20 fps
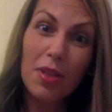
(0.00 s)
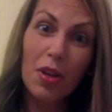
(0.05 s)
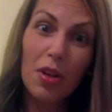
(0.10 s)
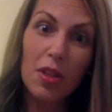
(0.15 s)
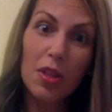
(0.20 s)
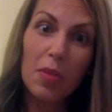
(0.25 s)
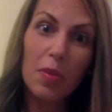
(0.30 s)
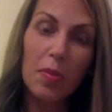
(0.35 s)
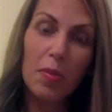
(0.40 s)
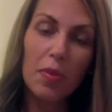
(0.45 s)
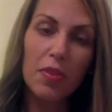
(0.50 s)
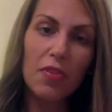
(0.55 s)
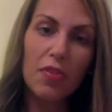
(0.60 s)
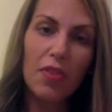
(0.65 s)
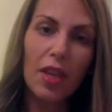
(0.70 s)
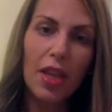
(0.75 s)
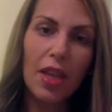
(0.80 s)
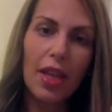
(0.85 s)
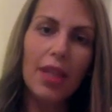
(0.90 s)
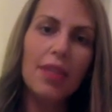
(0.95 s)
hurts people's
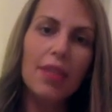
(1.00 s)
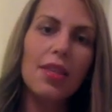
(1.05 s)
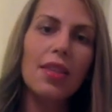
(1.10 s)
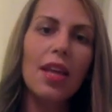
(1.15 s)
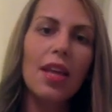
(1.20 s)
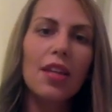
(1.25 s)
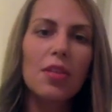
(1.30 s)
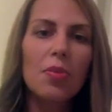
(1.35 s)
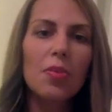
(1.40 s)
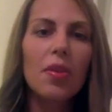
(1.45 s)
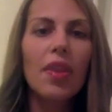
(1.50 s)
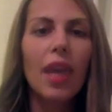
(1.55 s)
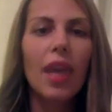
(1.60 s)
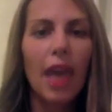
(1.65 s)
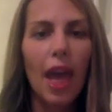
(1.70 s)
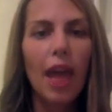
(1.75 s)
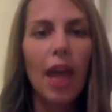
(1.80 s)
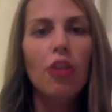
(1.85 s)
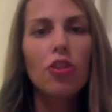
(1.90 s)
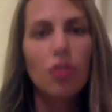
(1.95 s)
feelings, and that's where they
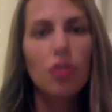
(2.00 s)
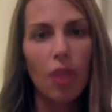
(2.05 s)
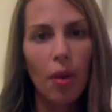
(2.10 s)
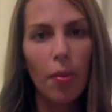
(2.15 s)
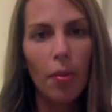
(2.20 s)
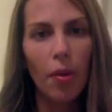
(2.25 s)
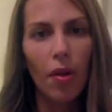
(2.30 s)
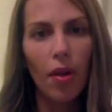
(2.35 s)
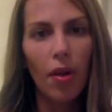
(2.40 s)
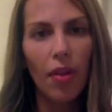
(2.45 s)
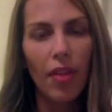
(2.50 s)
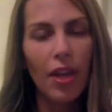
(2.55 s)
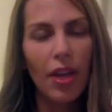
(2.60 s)
get in trouble.